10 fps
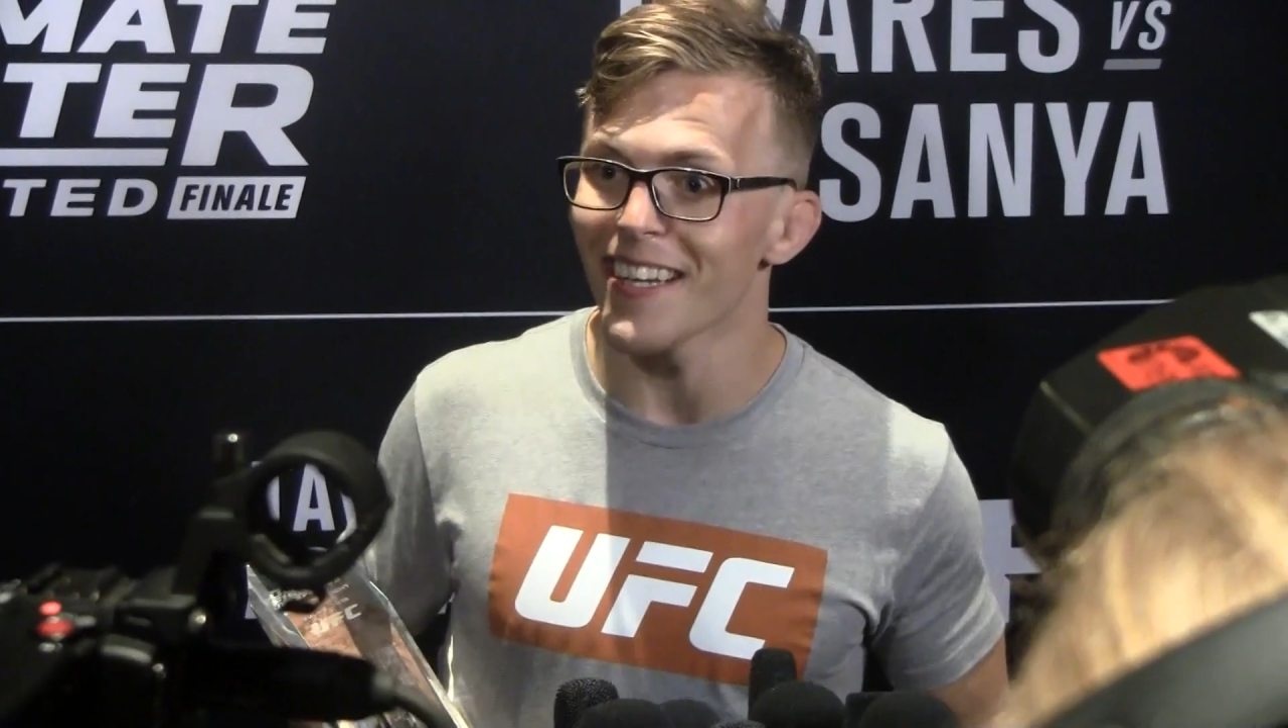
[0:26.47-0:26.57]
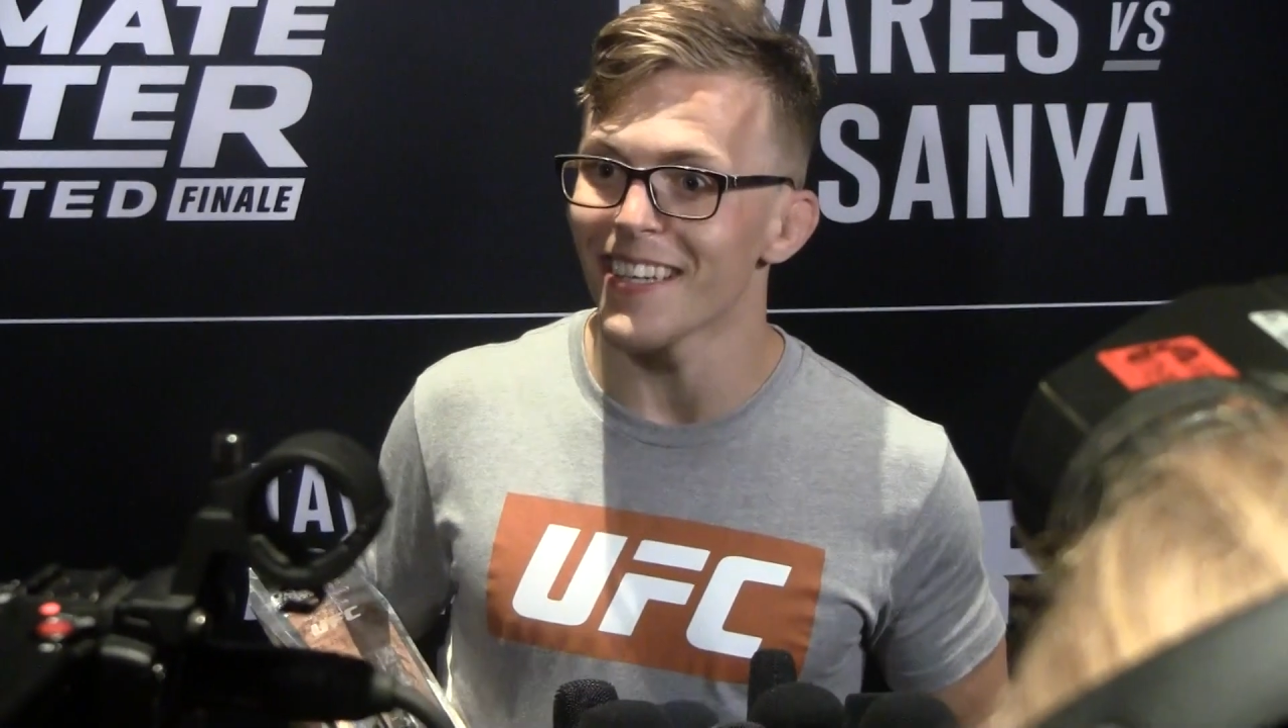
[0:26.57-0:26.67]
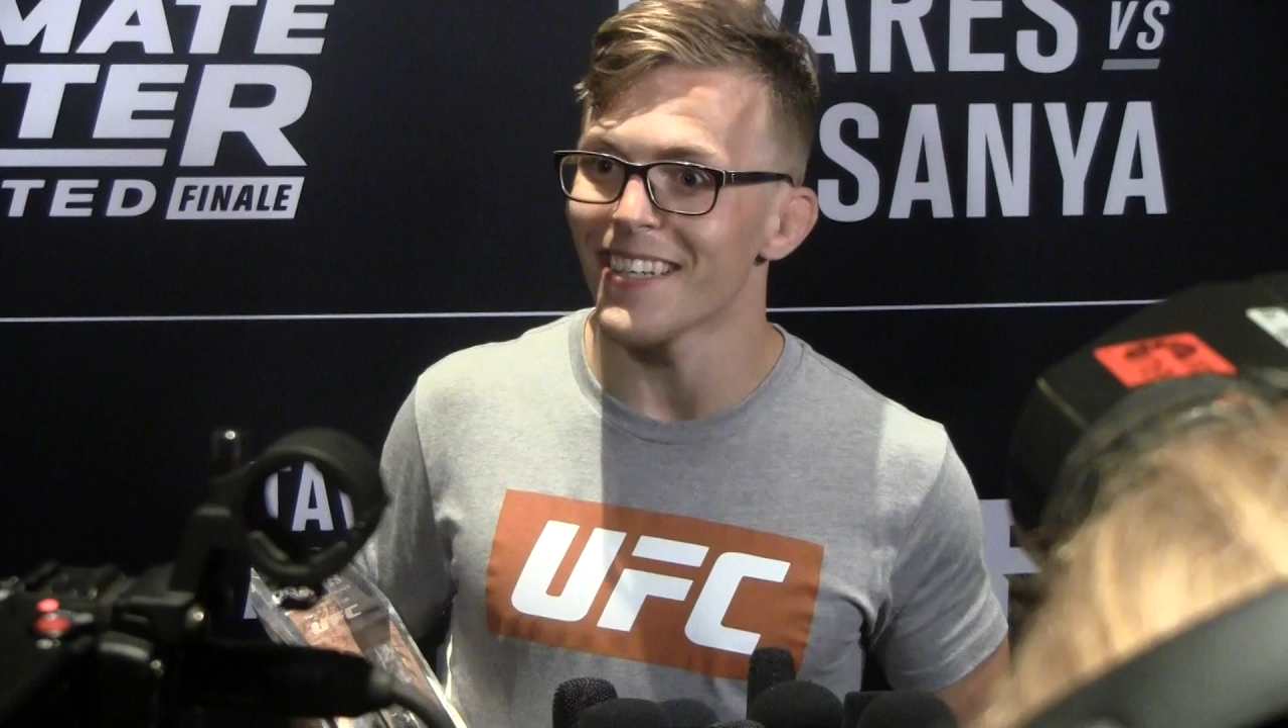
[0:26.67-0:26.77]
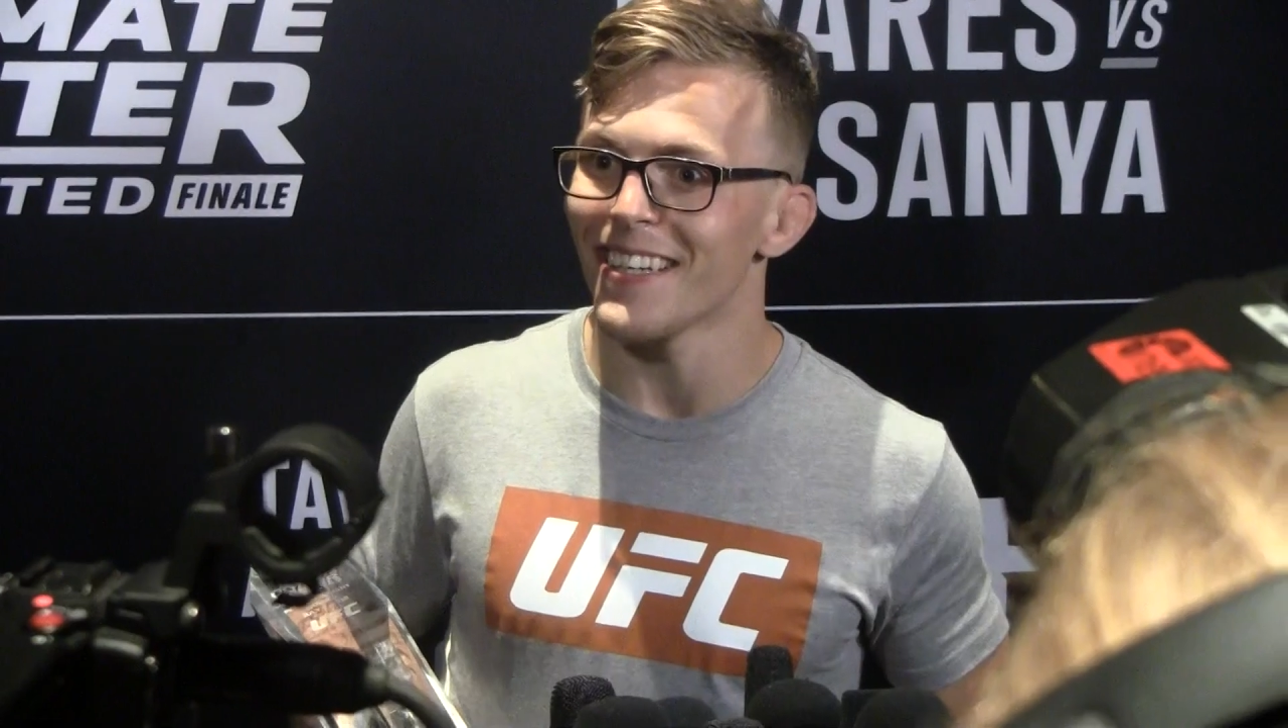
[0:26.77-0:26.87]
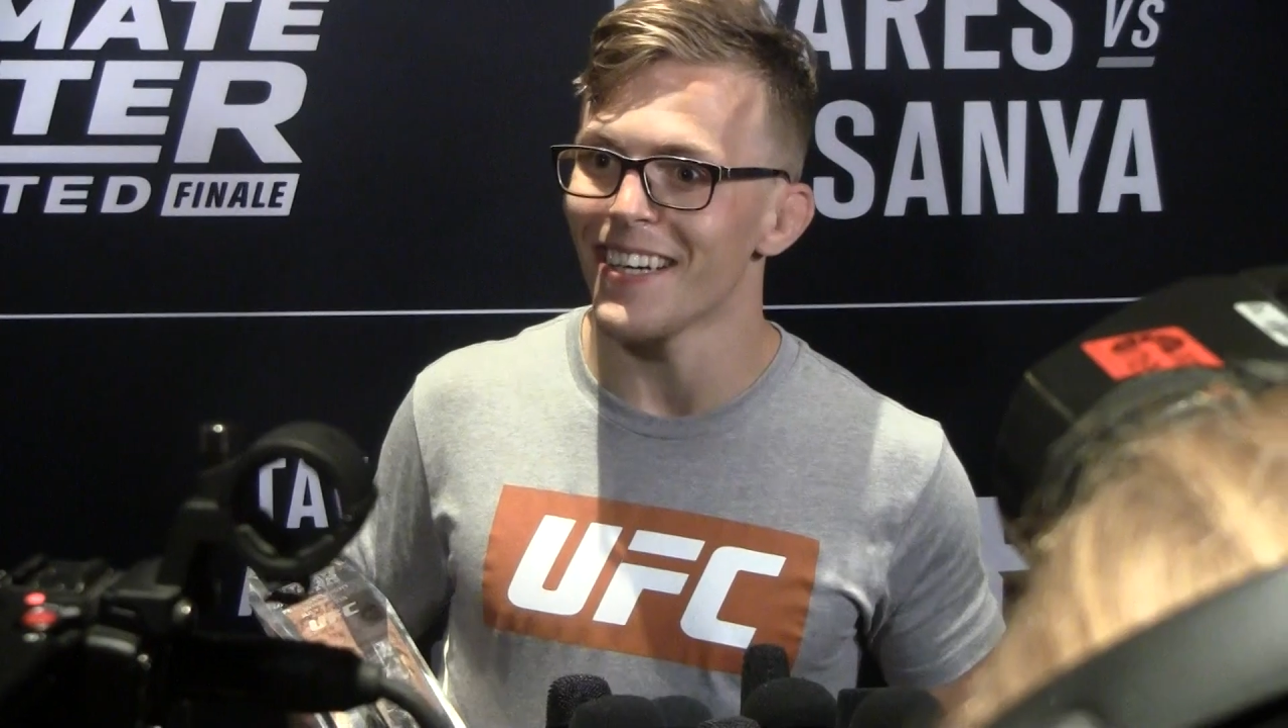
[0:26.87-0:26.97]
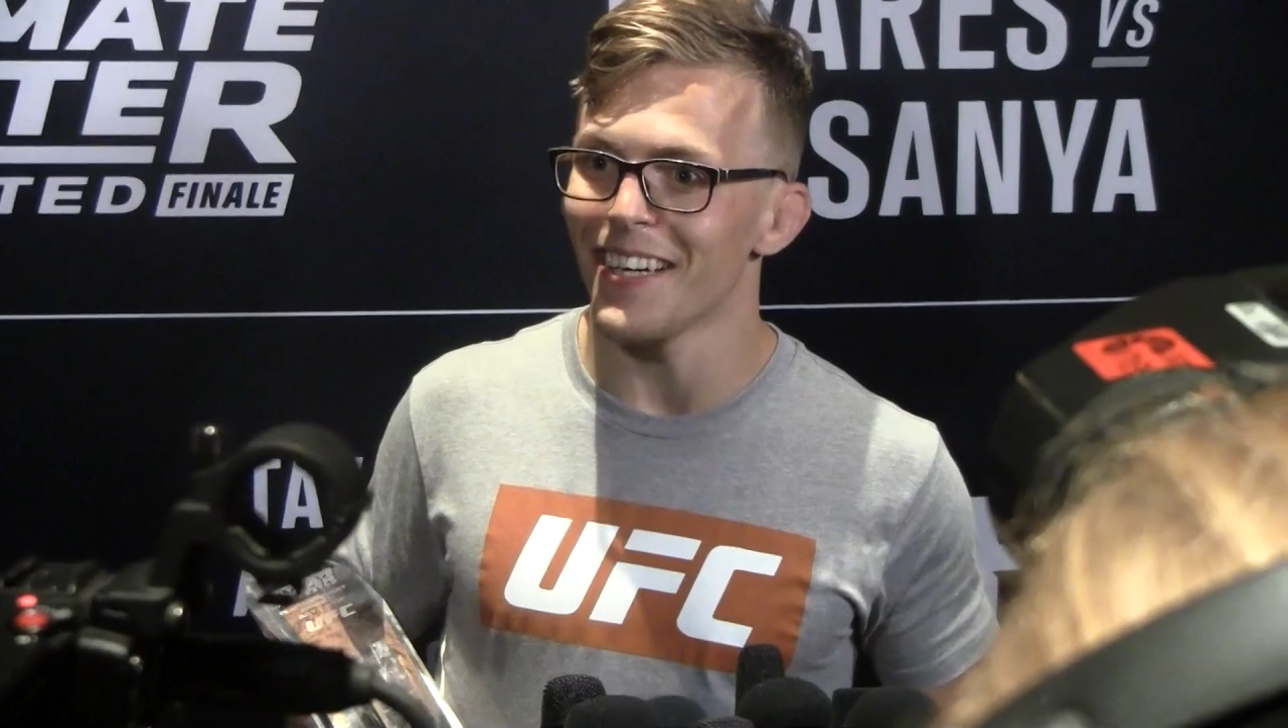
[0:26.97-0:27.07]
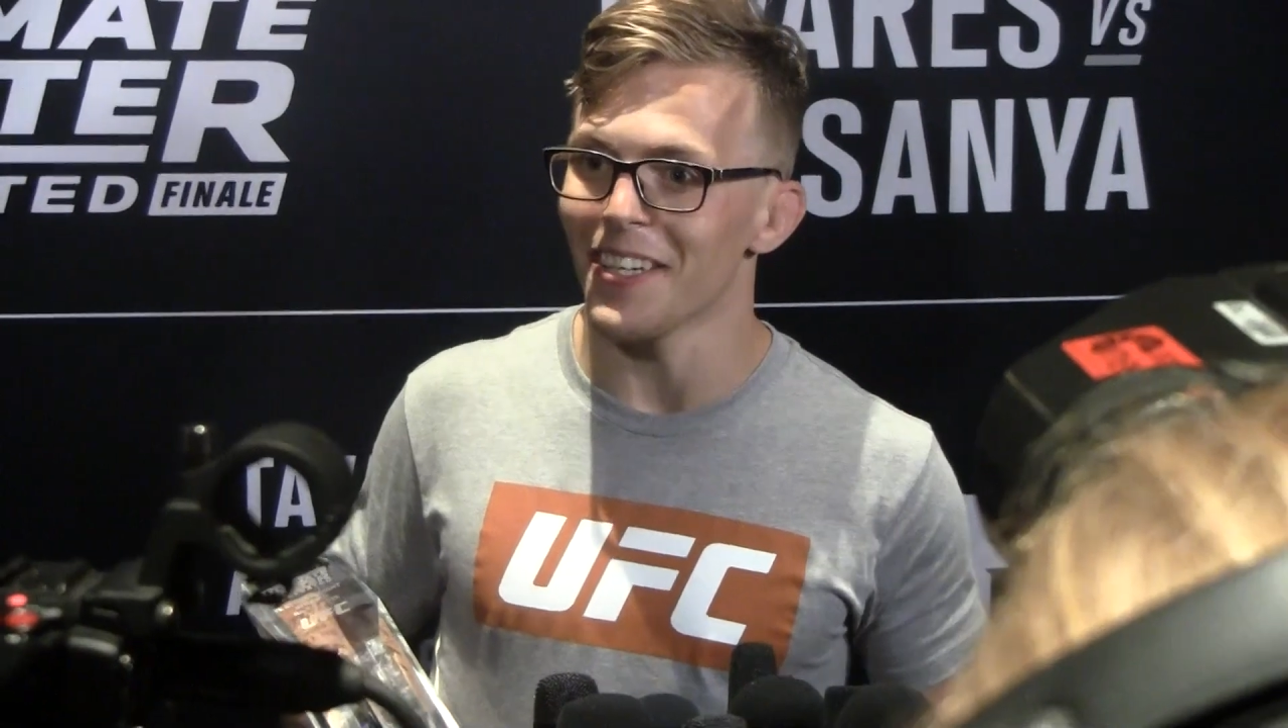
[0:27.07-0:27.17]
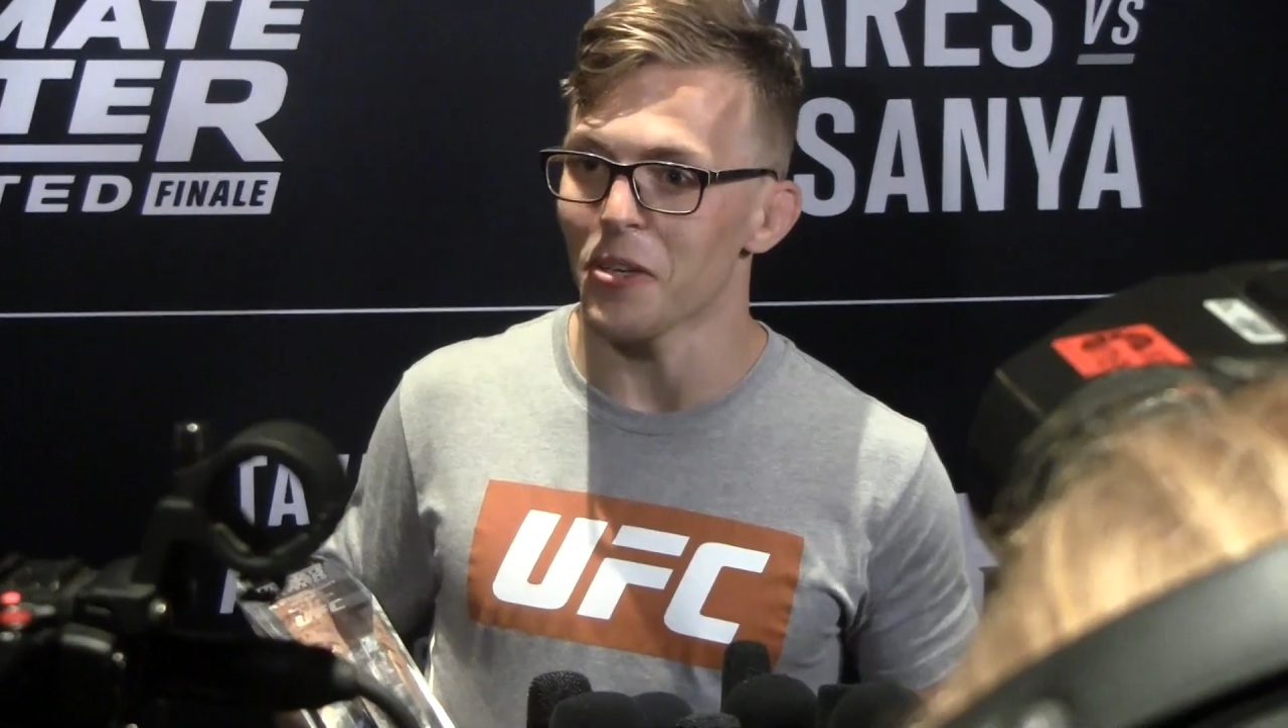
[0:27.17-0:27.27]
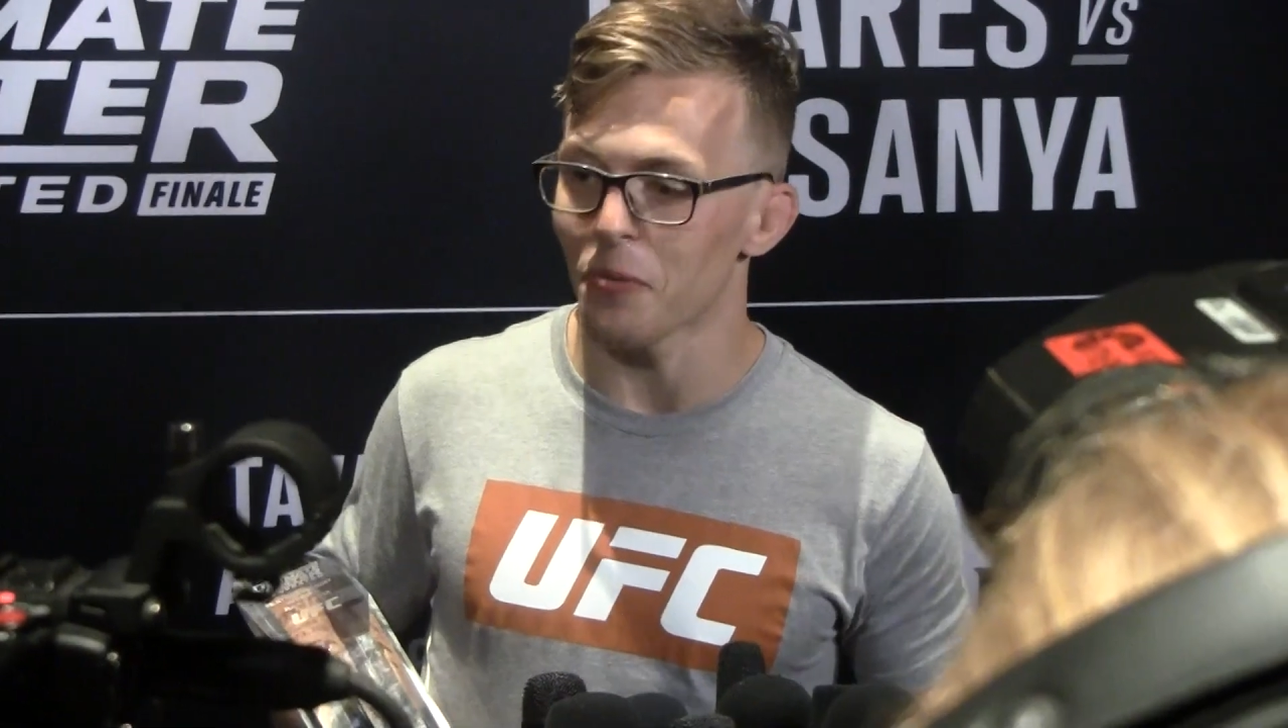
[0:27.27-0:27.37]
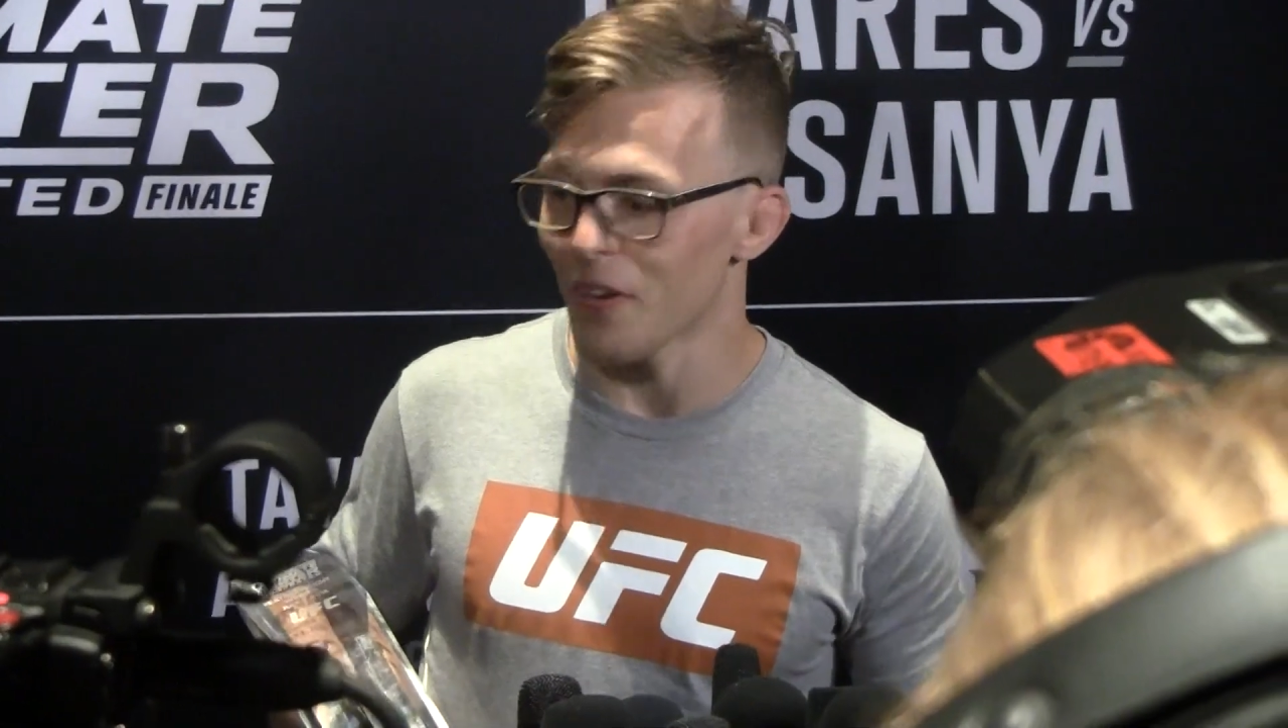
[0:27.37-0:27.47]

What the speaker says: to